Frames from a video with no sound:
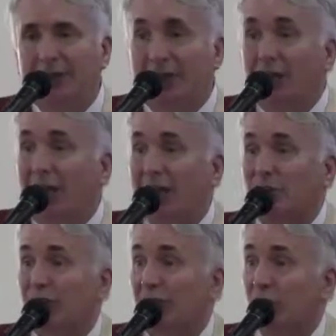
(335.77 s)
Did
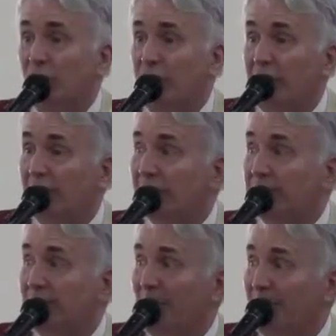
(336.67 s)
God change
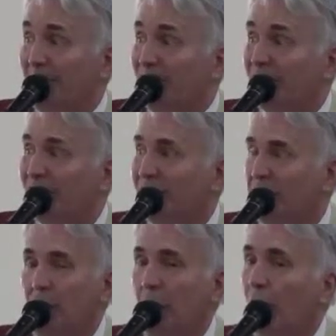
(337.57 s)
his purpose?
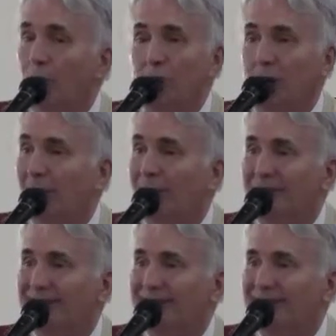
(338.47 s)
Oh no.
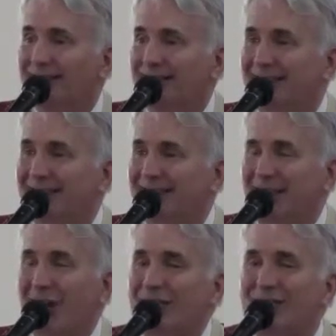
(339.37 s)

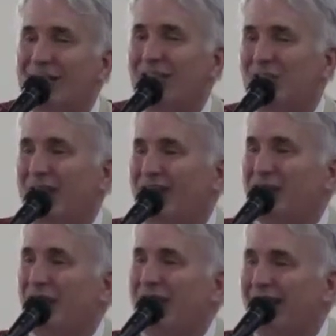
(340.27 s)
God did not
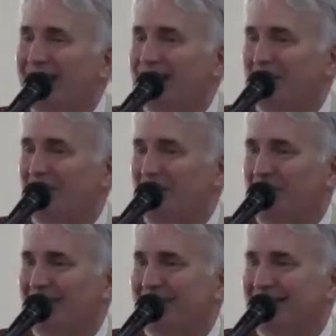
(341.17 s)
change his
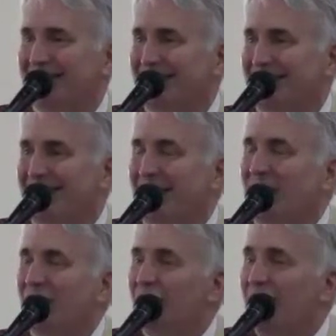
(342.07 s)
purpose.
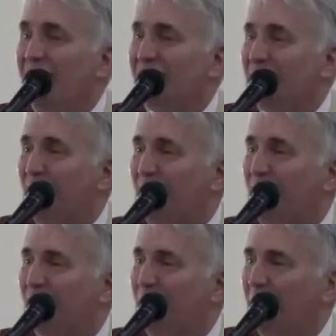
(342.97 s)
God's
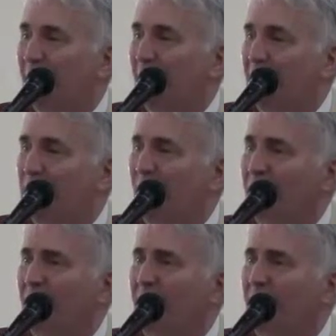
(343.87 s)
purpose with that
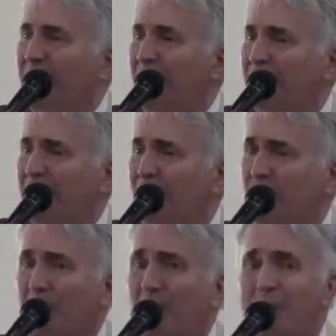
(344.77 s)
building would be a place
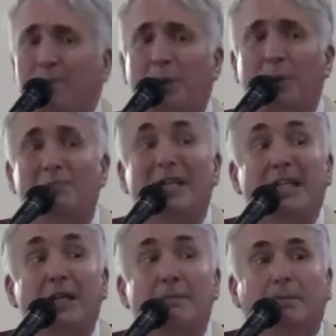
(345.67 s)
where people would meet
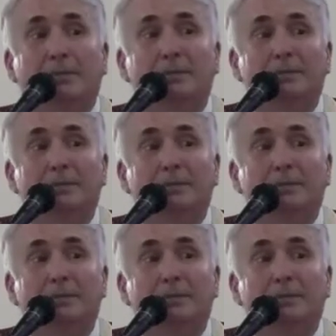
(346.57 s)
him.